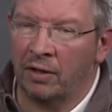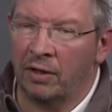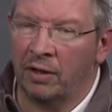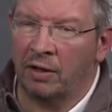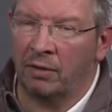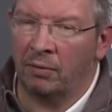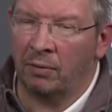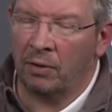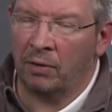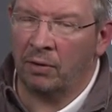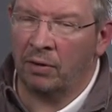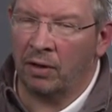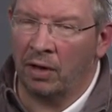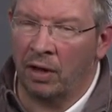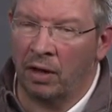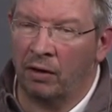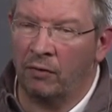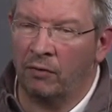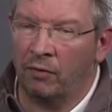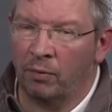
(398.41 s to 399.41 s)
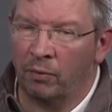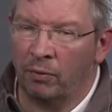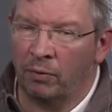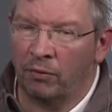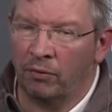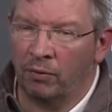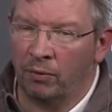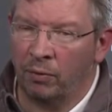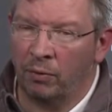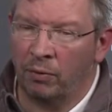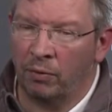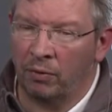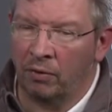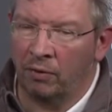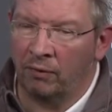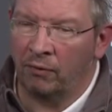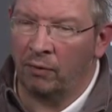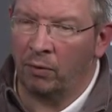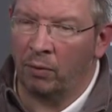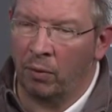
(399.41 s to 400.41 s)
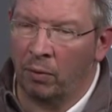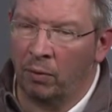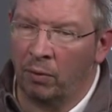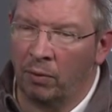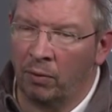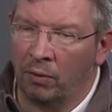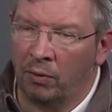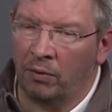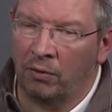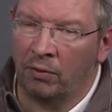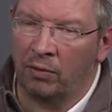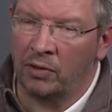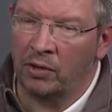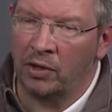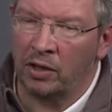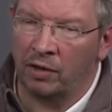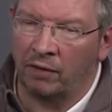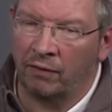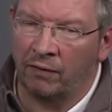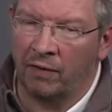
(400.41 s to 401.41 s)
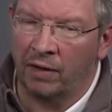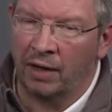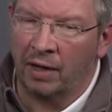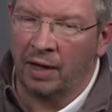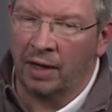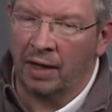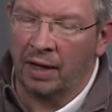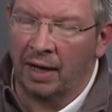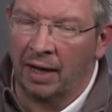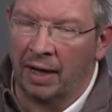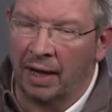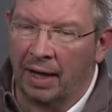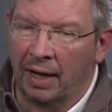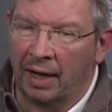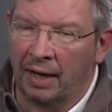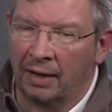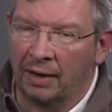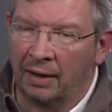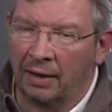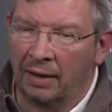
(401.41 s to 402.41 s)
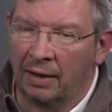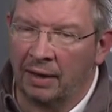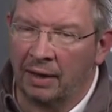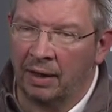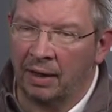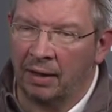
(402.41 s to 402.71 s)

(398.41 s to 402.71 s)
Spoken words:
We couldn't ask for more support for what we want to achieve. And